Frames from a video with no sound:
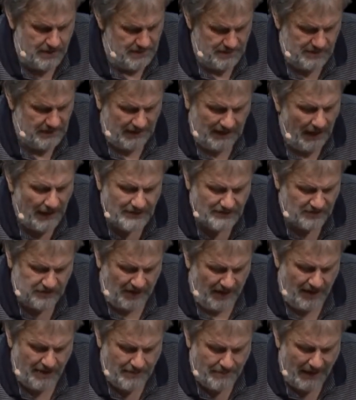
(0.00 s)
the
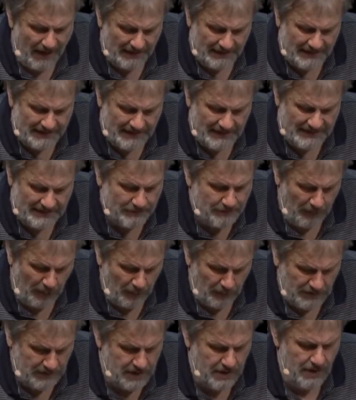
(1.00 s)
cultural Marxist
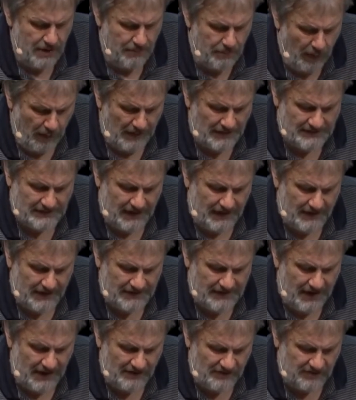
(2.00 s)
plot, moral
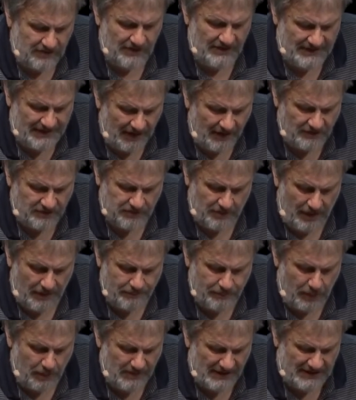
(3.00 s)
degradation, sexual
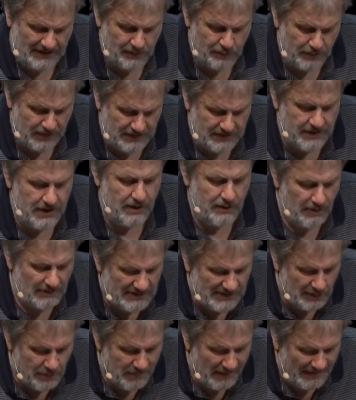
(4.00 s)
promiscuity,
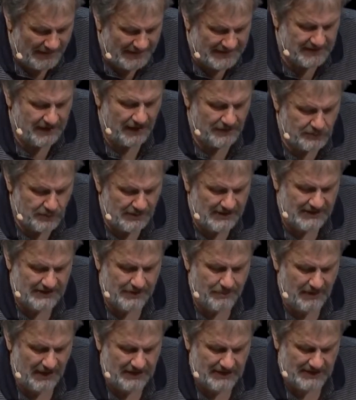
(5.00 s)
consumerist
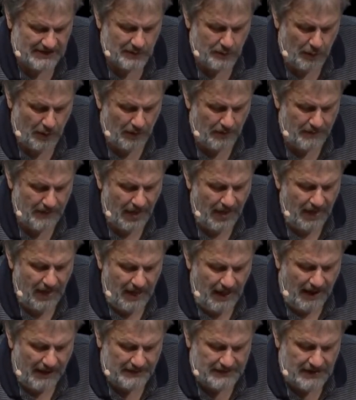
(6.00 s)
hedonism, and so on,
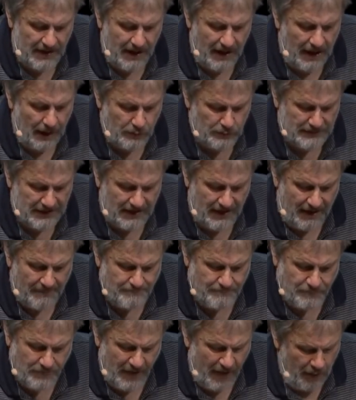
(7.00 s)
are the
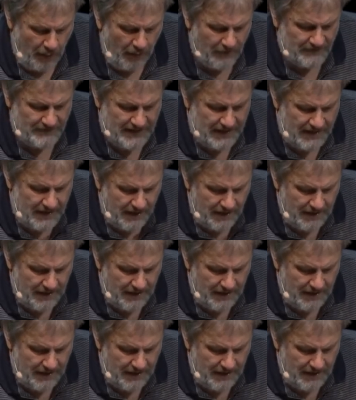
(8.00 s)
outcome of the